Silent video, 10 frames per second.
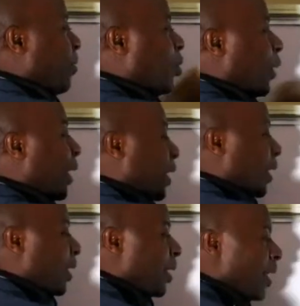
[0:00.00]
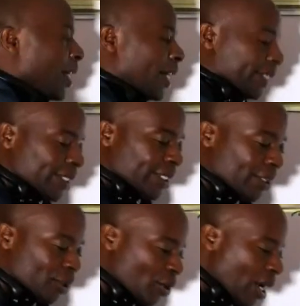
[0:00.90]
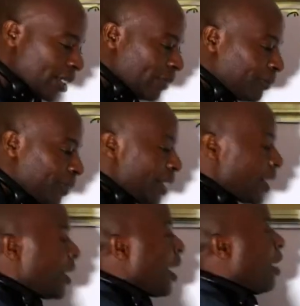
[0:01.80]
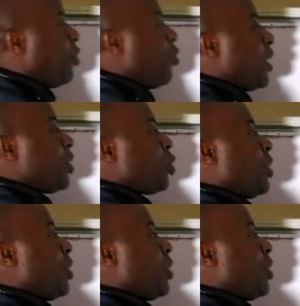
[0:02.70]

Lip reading: correctly, as I send Joanne something, I would want to